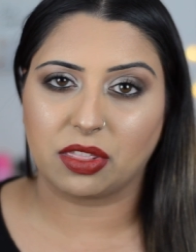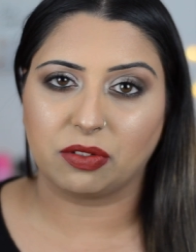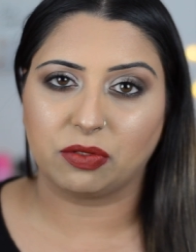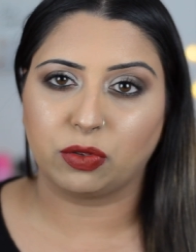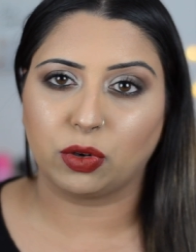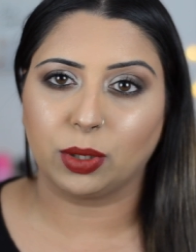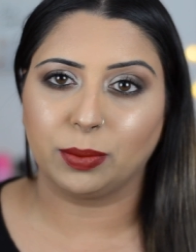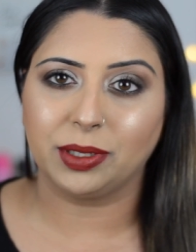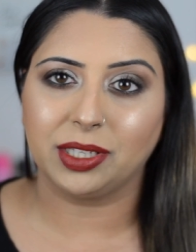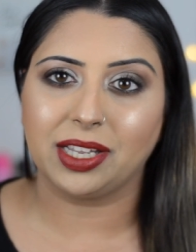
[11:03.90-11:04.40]
the
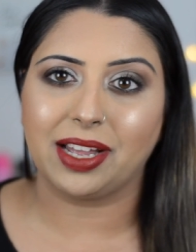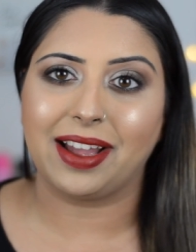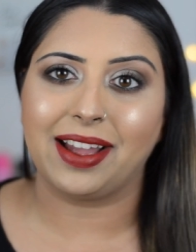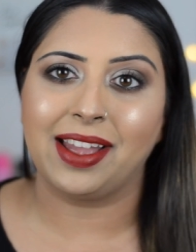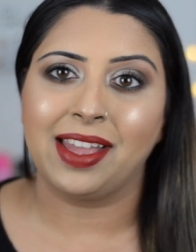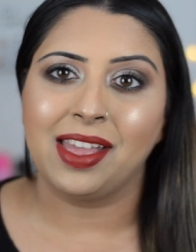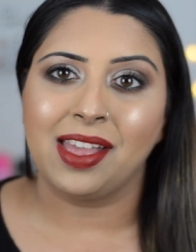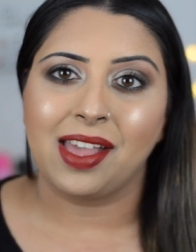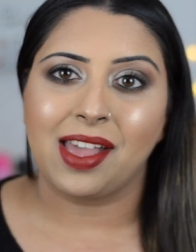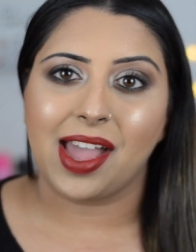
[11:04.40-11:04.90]
formula,
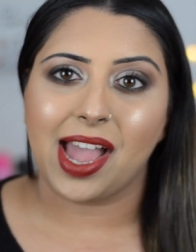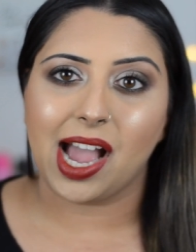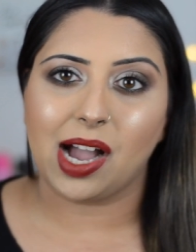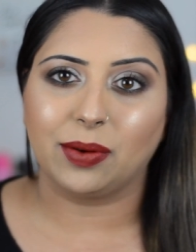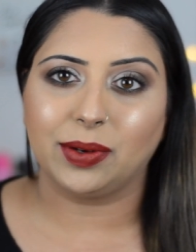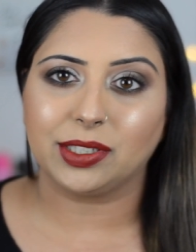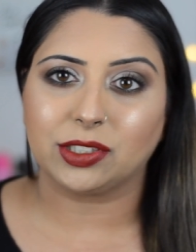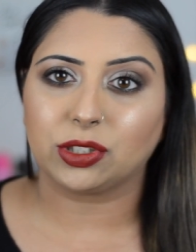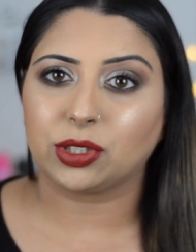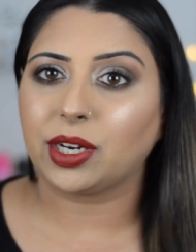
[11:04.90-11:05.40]
how
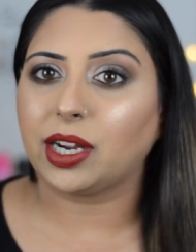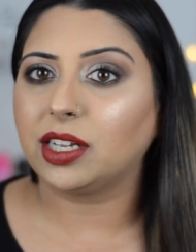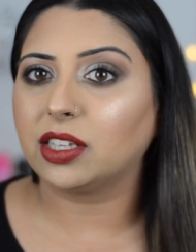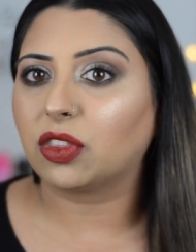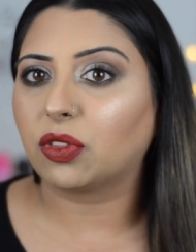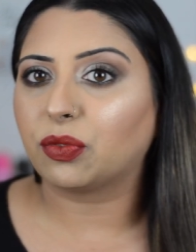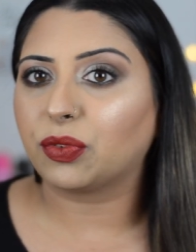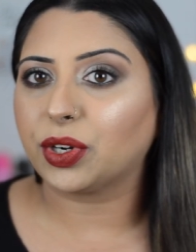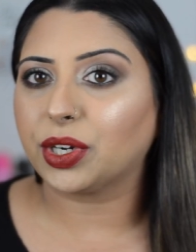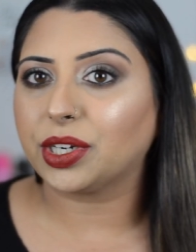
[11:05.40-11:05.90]
it
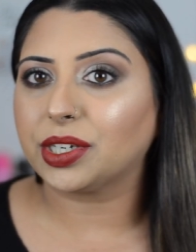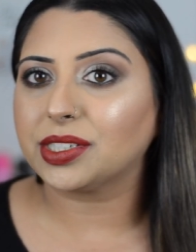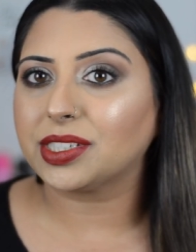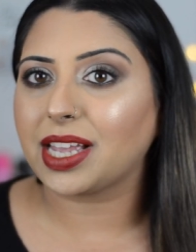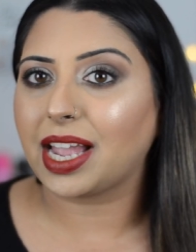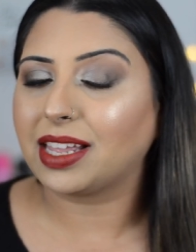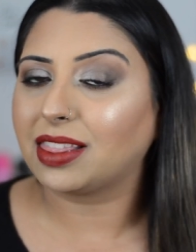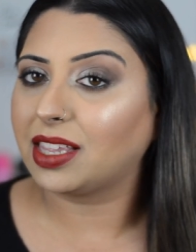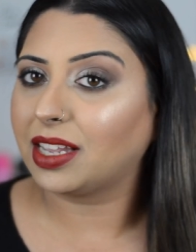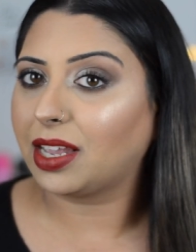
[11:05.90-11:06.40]
transfers.
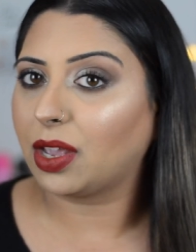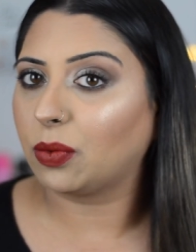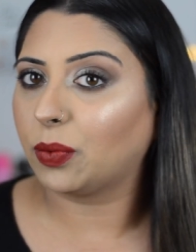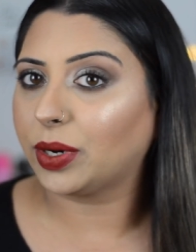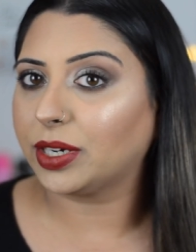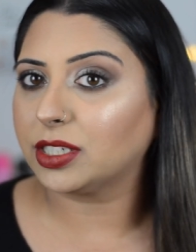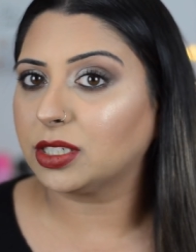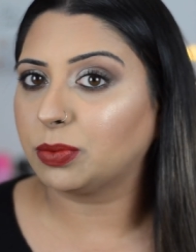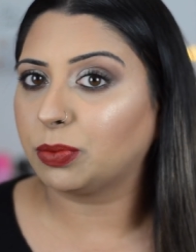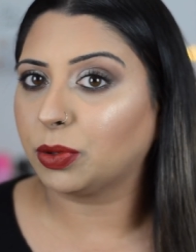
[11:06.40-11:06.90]
I think it
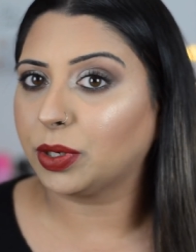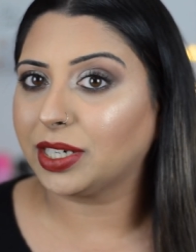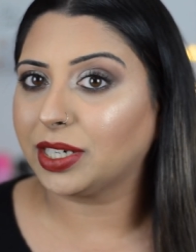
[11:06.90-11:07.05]
wears